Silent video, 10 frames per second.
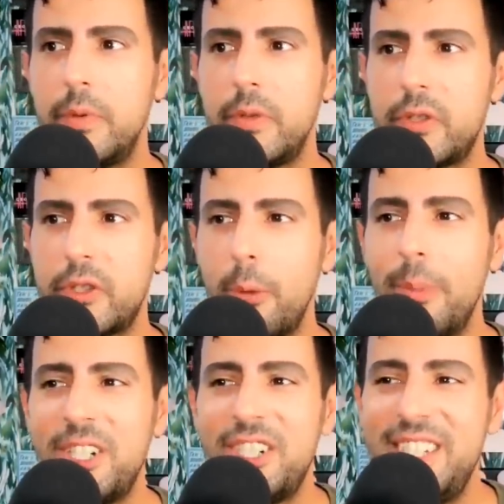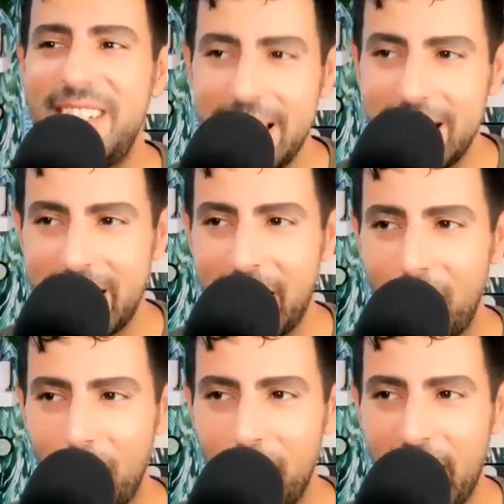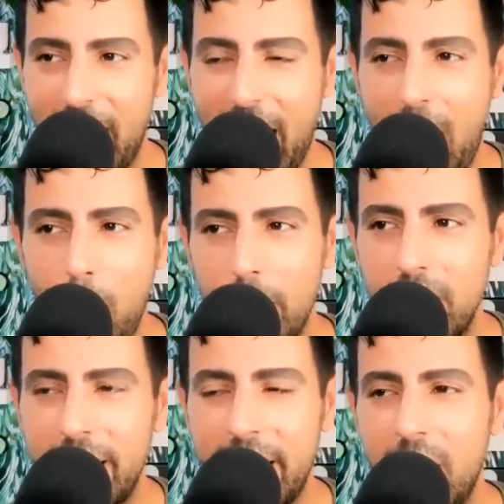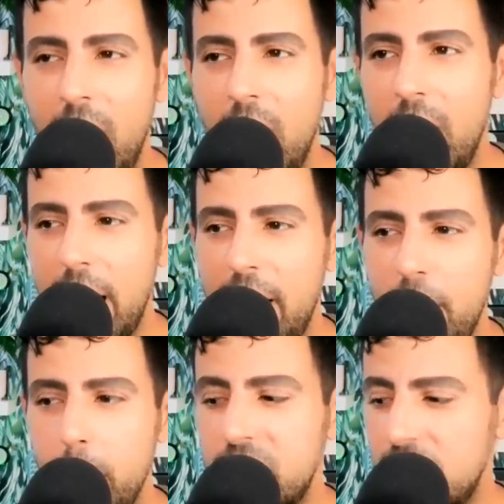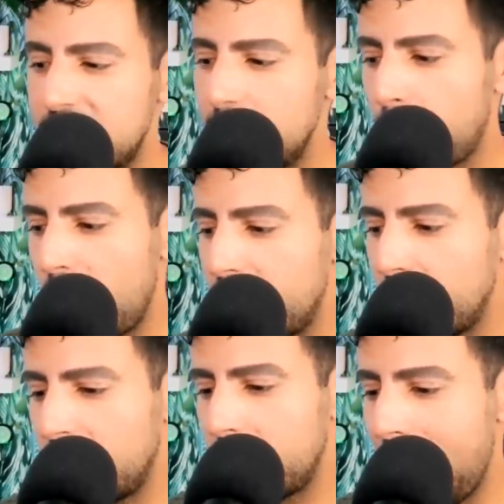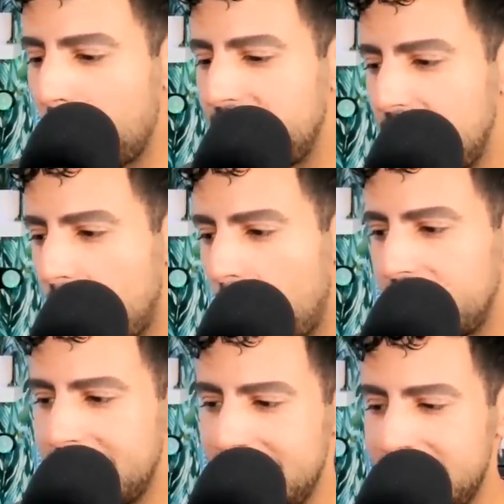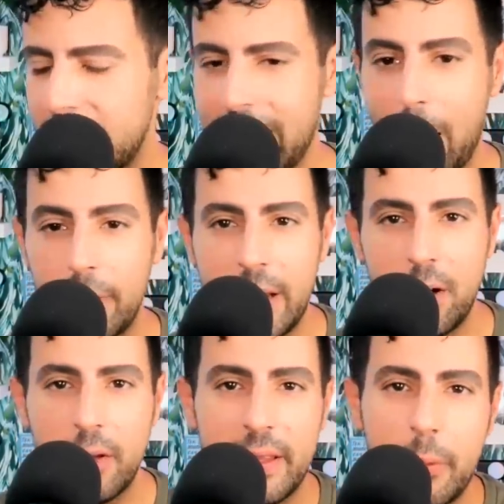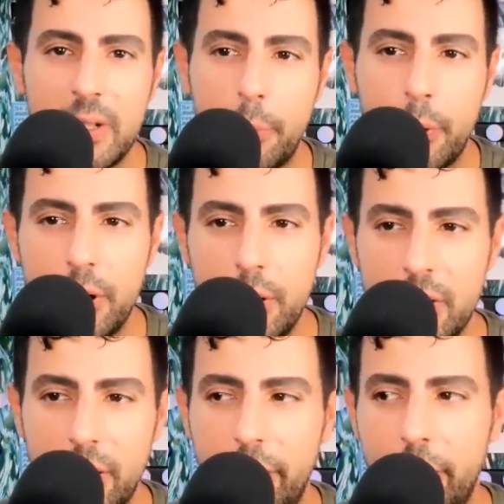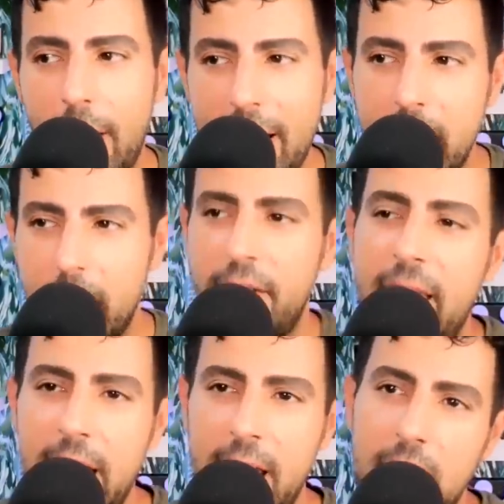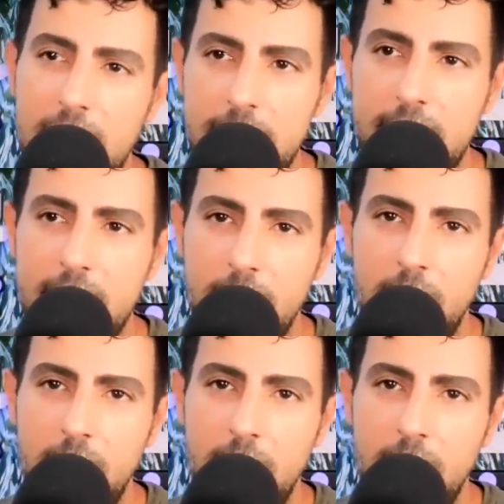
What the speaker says: so much detail that how would, like, if it was just a Bravo Leb, how would they know all these details? How would they know that that was a producer friend of his,